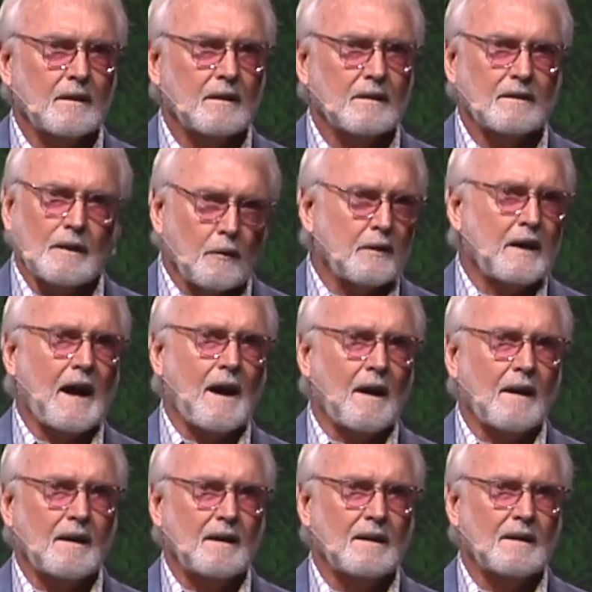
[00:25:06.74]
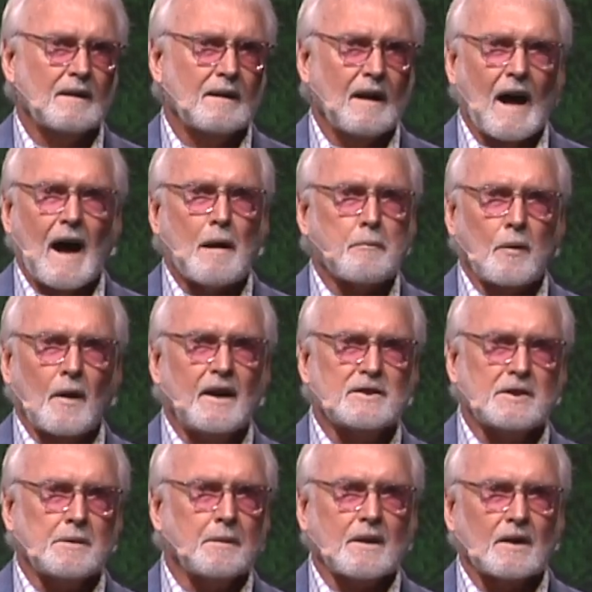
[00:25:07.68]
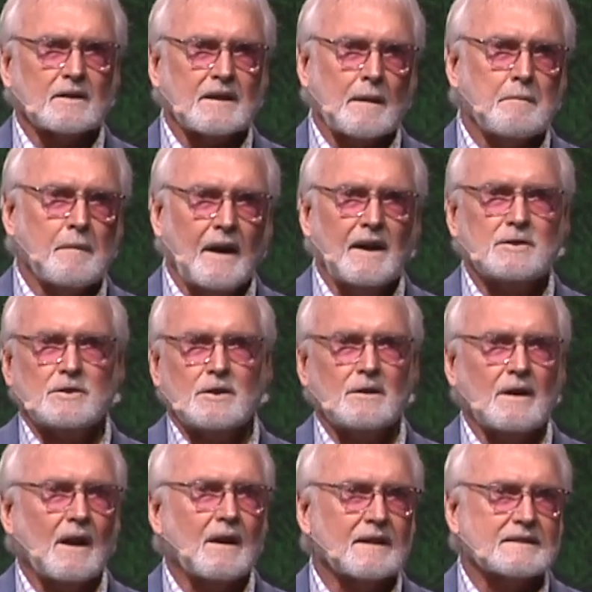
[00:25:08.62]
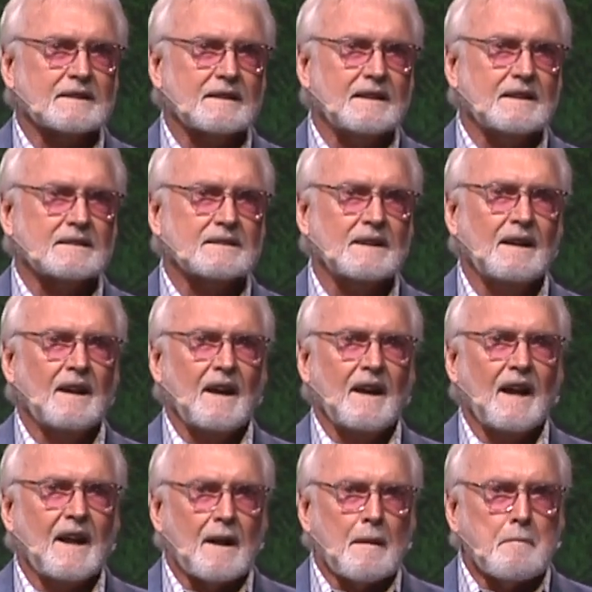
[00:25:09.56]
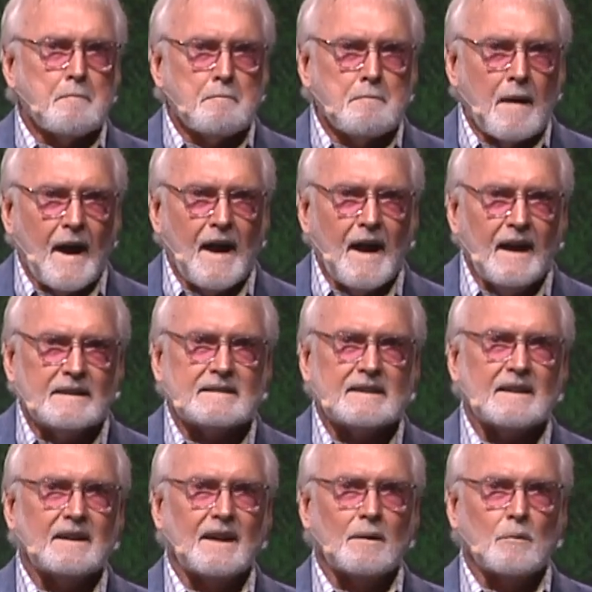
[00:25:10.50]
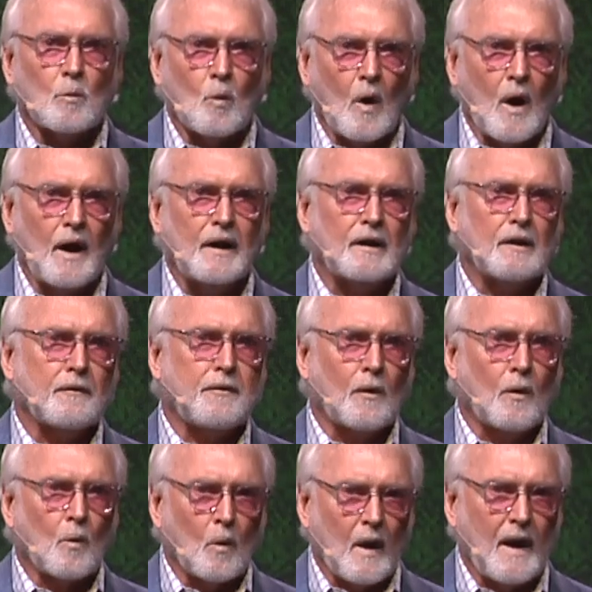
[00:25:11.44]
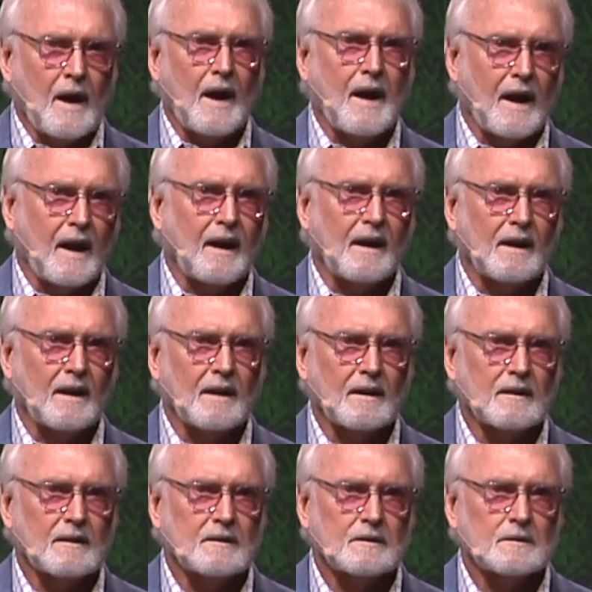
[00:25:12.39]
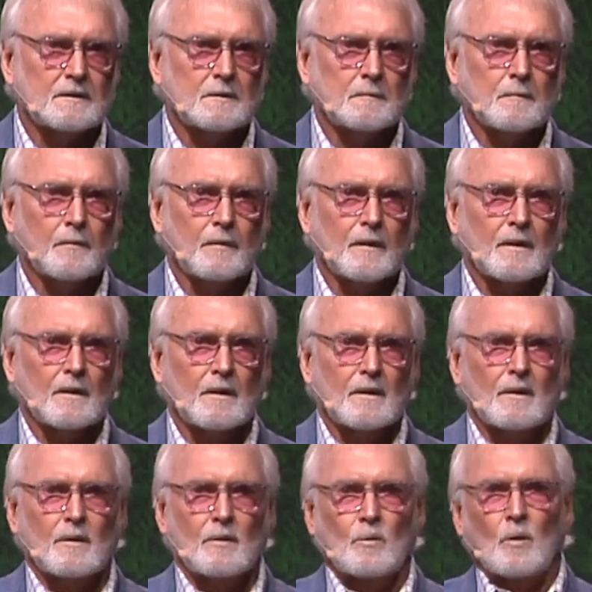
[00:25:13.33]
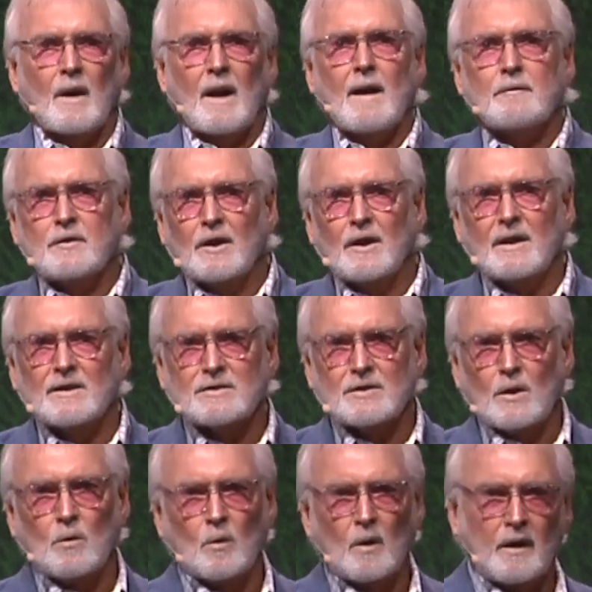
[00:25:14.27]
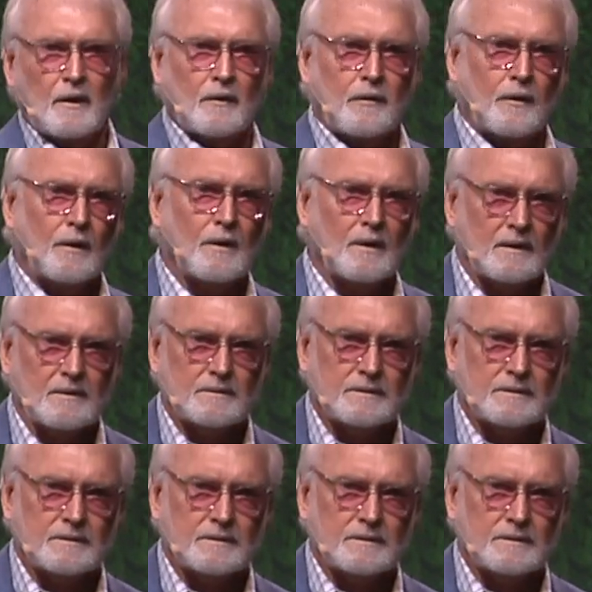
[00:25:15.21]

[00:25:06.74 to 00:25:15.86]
No doubt. I praise you because I made you, yeah, listen to this, an amazing and wonderful way. What I've done is so wonderful.